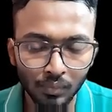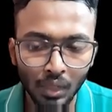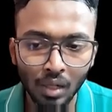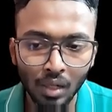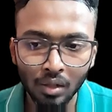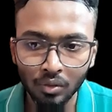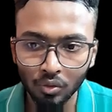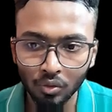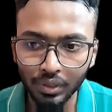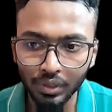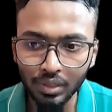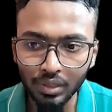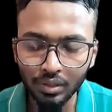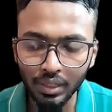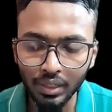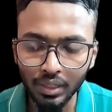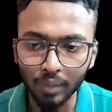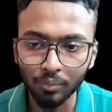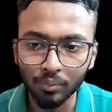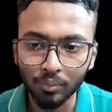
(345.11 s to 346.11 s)
So this
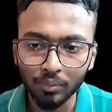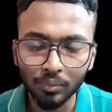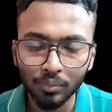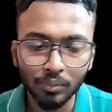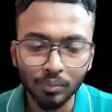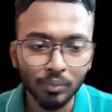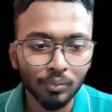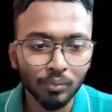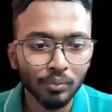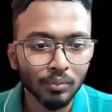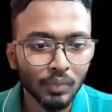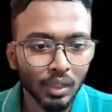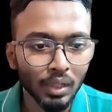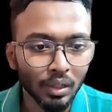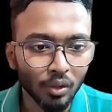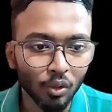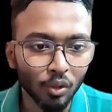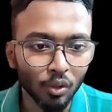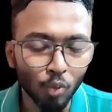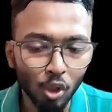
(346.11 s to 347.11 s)
time
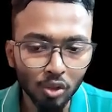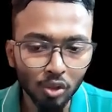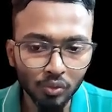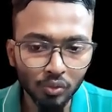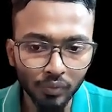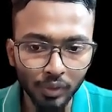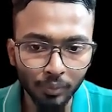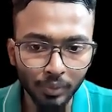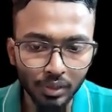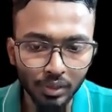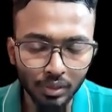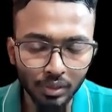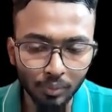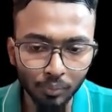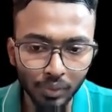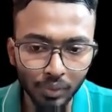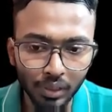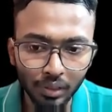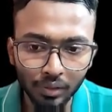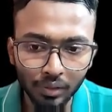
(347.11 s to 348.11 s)
your box will be
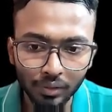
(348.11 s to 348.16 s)
simply,